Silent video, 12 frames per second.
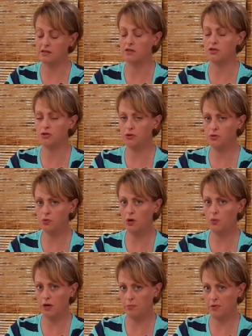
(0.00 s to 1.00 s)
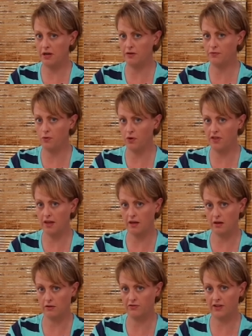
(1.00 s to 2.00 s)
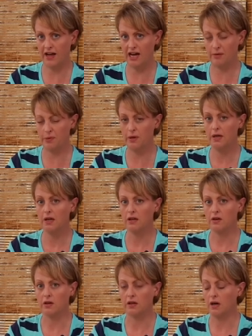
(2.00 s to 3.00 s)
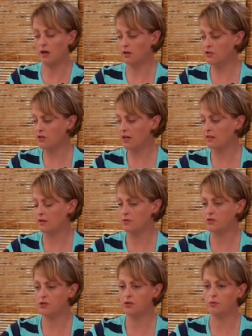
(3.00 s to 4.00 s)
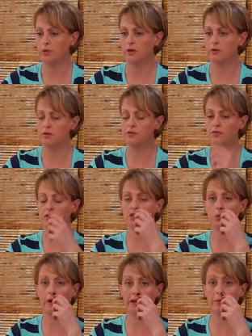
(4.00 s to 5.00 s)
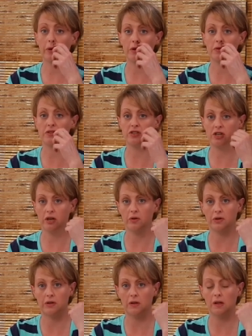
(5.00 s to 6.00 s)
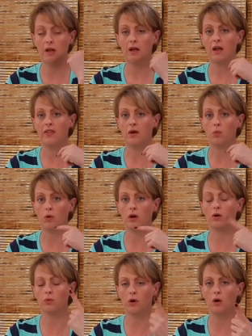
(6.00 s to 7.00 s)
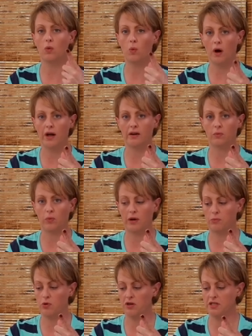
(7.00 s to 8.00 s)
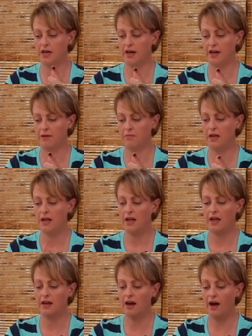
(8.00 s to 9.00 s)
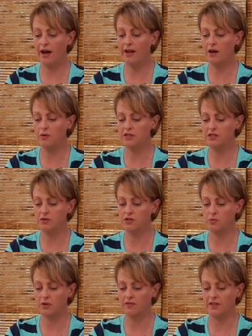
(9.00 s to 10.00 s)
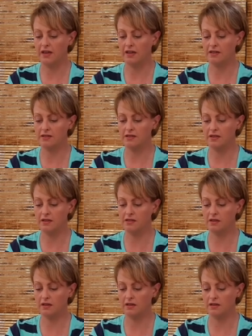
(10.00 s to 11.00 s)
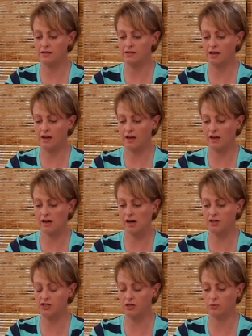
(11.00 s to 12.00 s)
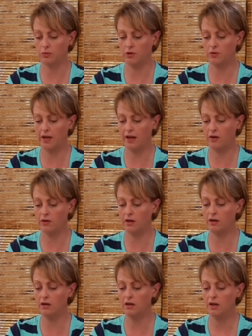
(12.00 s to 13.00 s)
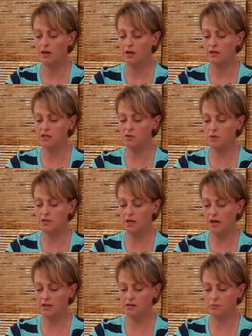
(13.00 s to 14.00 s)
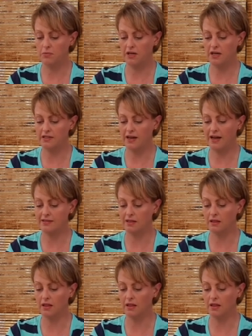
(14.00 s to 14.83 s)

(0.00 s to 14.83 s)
is the 2-row repeat for the heel flap. You're going to alternate those 2 rows for 20 rows total and then work row 1 more time. And I always use one of these. This is a Katcha row counter. This one's awesome because it has a